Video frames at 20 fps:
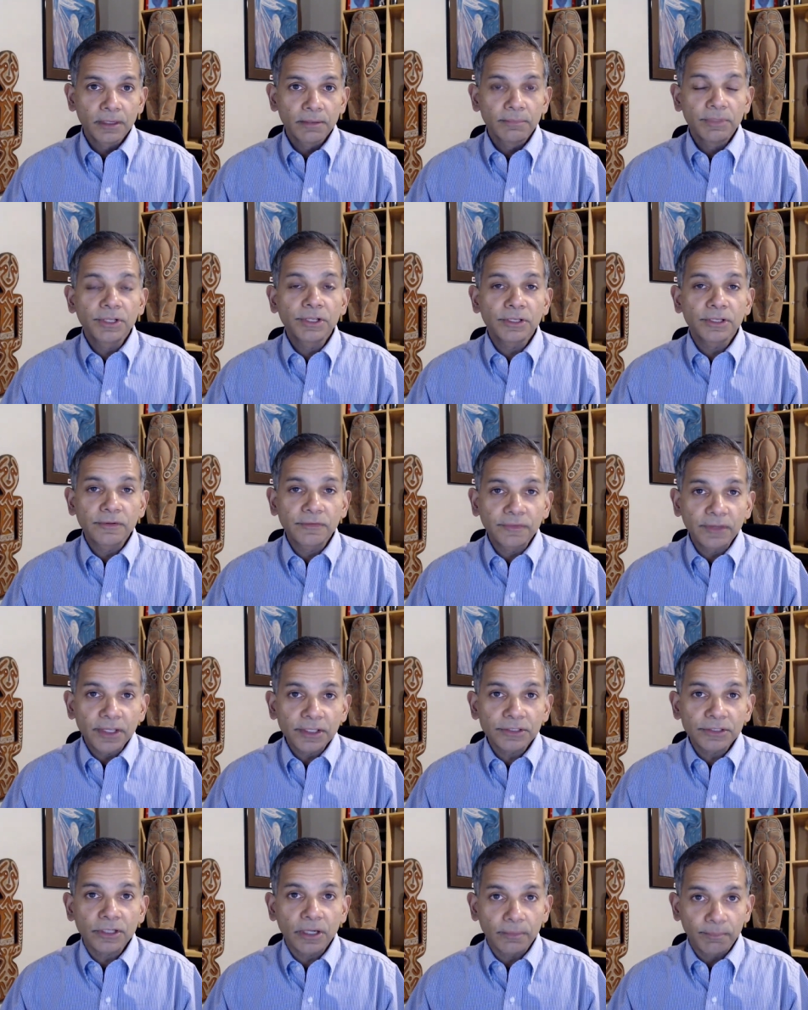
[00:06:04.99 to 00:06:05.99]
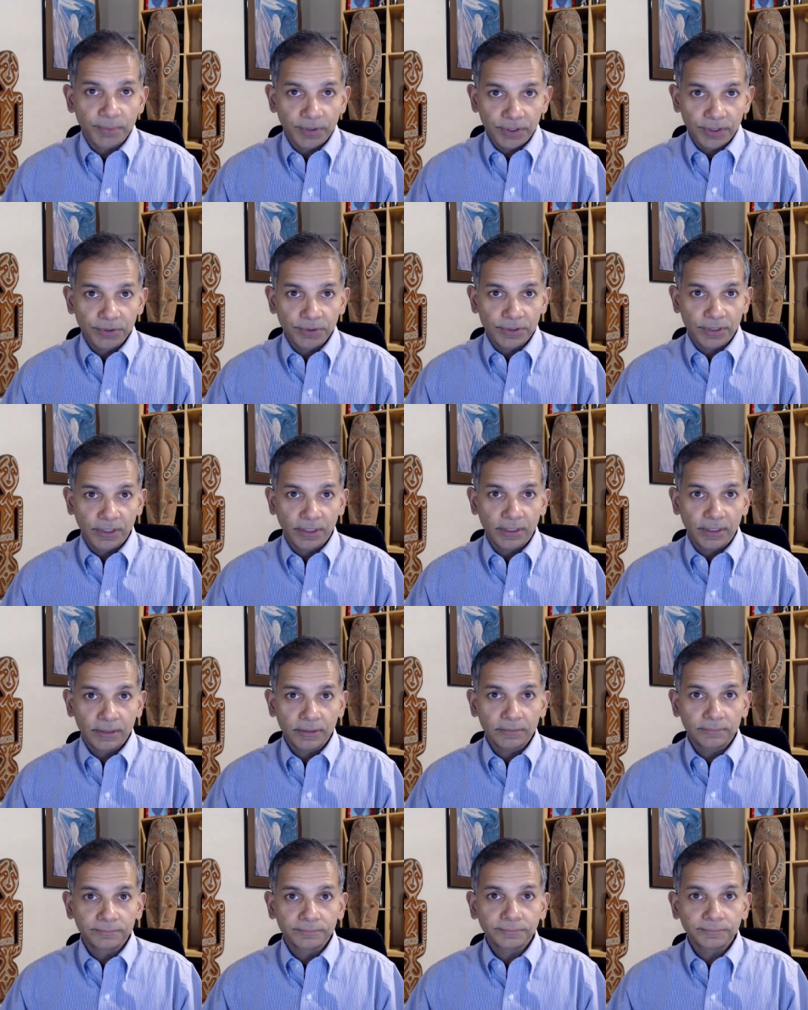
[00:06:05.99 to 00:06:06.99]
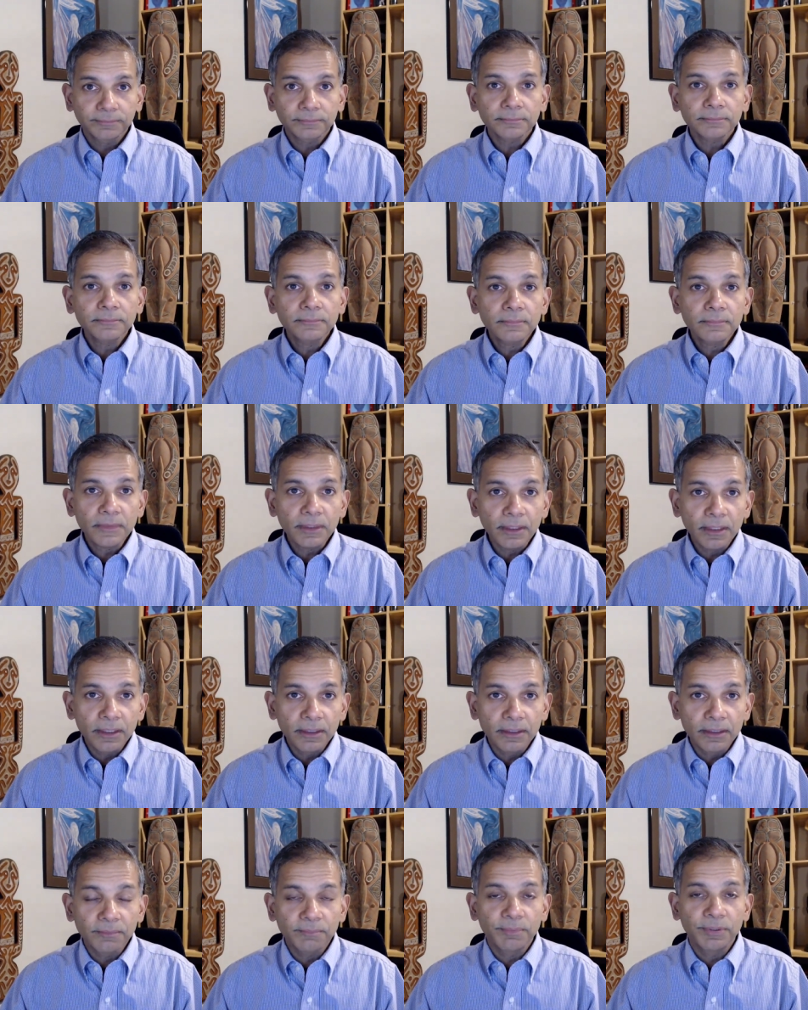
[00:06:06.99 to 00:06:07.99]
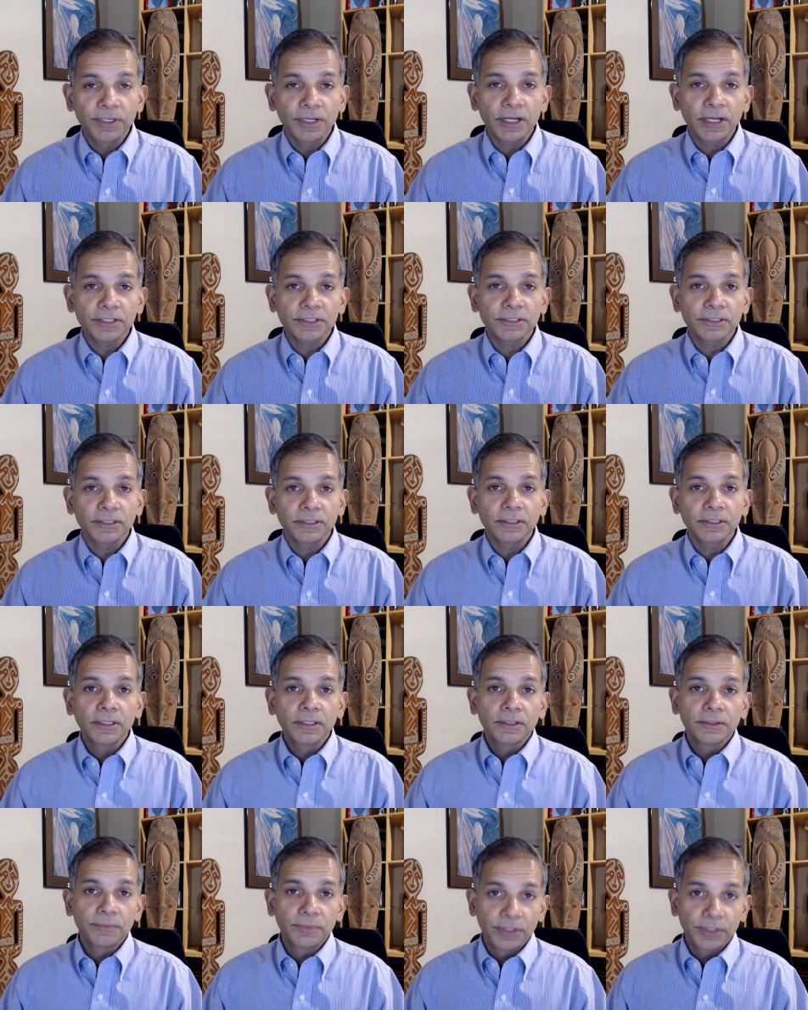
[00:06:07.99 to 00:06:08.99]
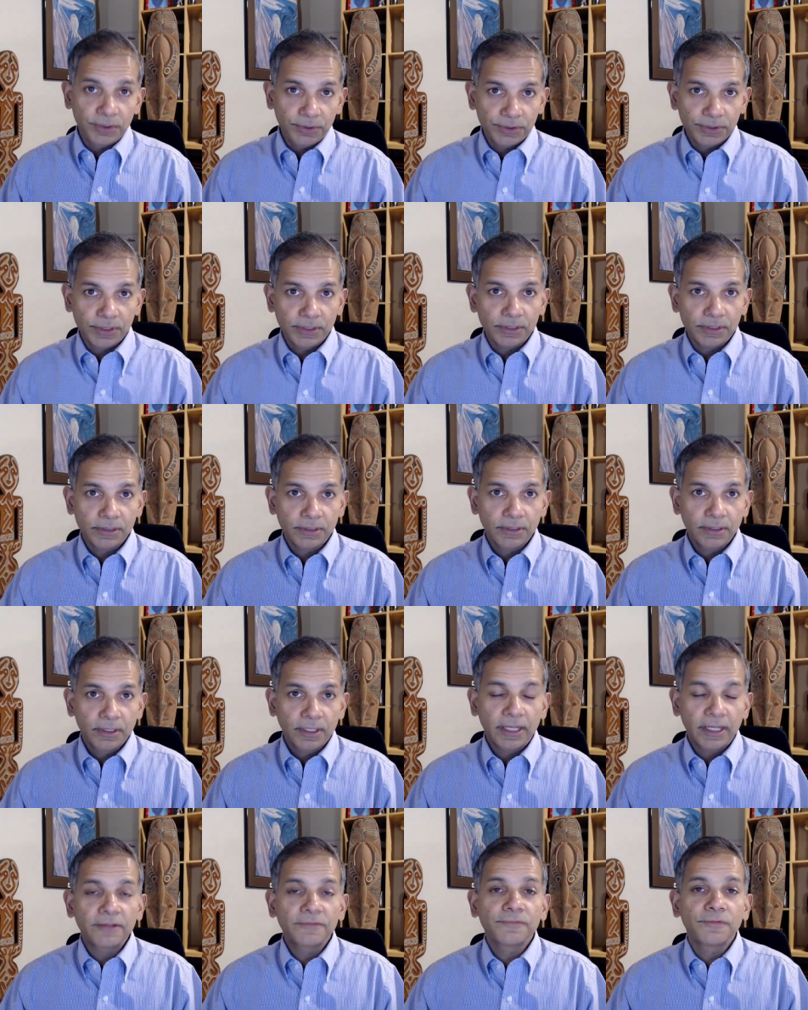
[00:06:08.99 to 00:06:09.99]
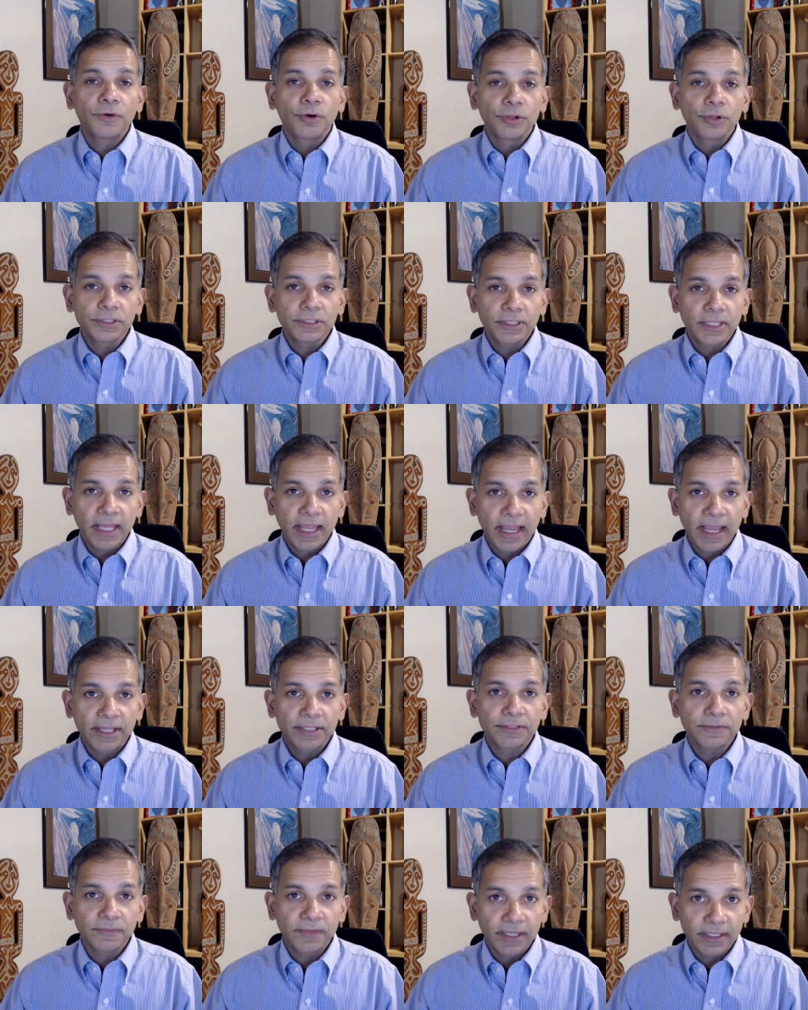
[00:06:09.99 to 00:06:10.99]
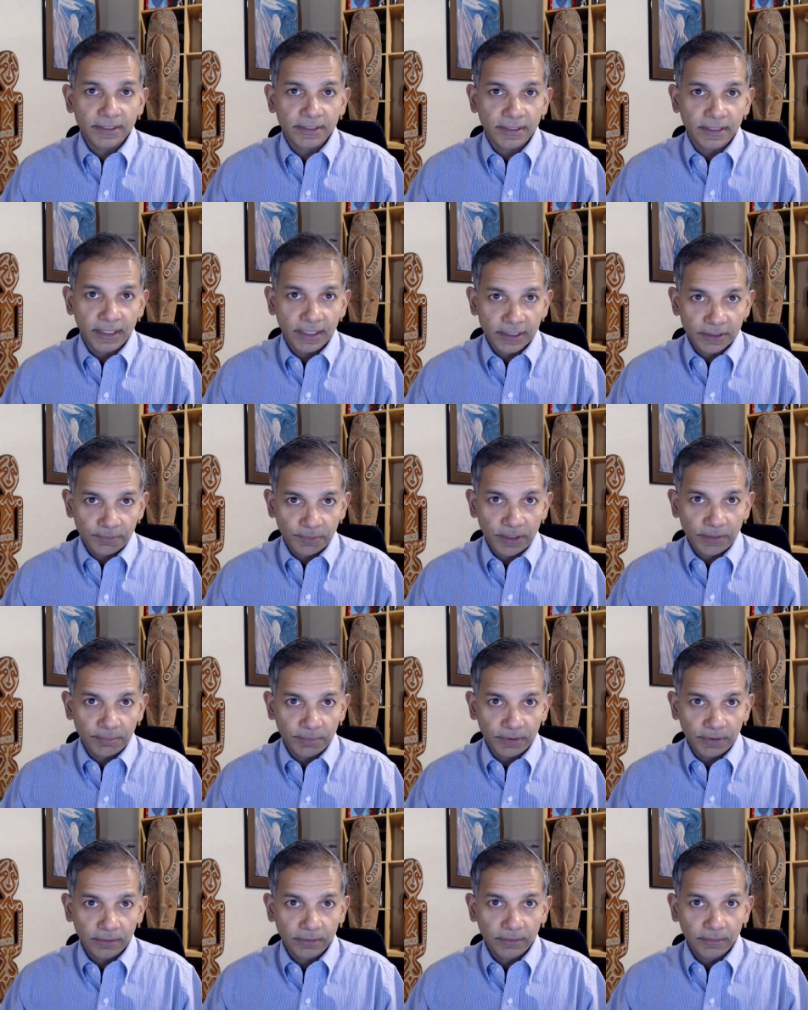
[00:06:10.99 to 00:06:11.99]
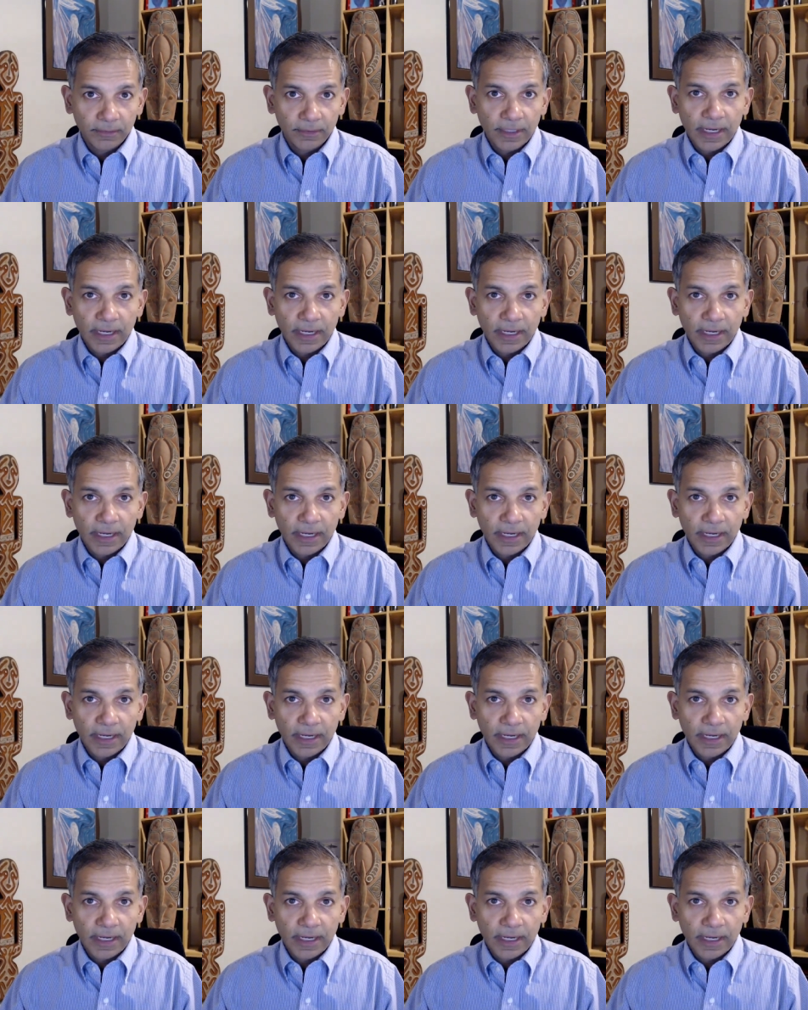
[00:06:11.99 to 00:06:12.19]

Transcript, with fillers: Because if they stop producing it, the production reduces and it falls in the hands of less and less people.